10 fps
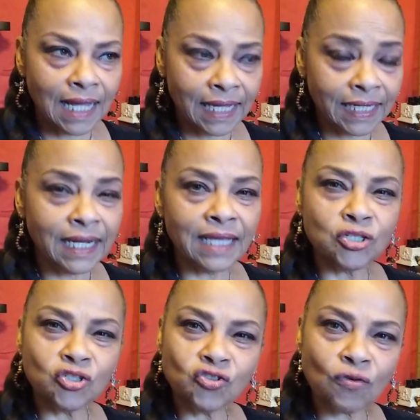I get a
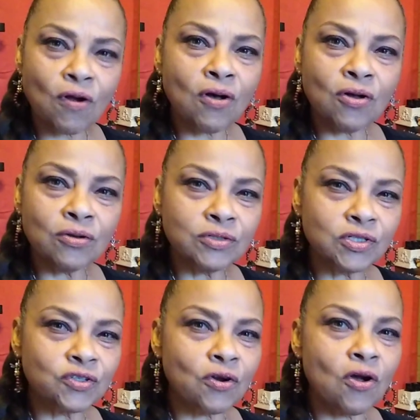strong,
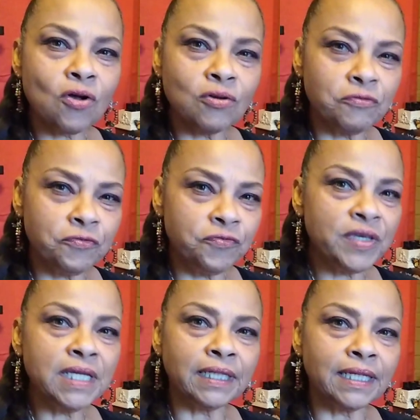strong
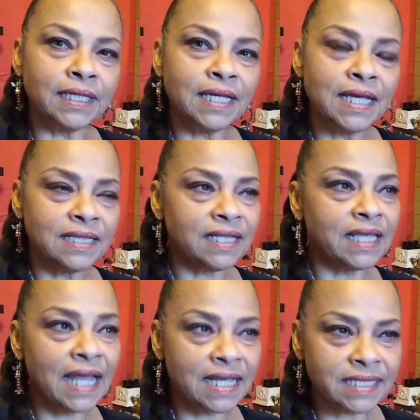feeling
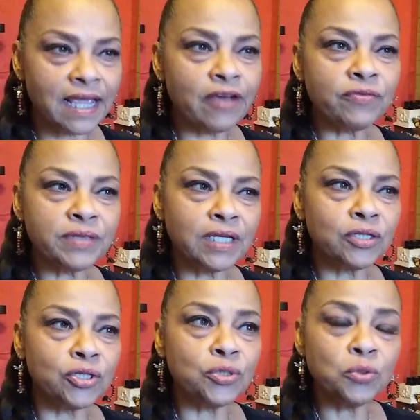that has everything
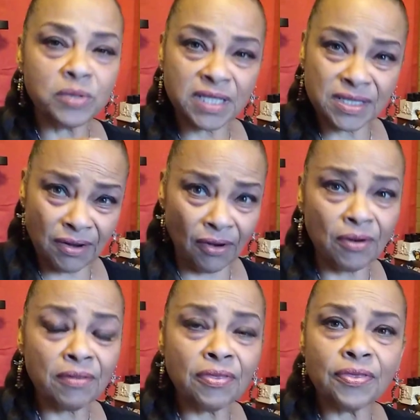to do with this
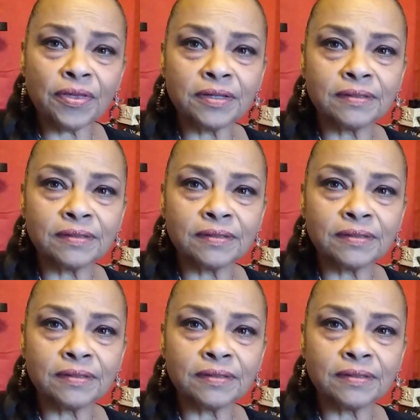earth,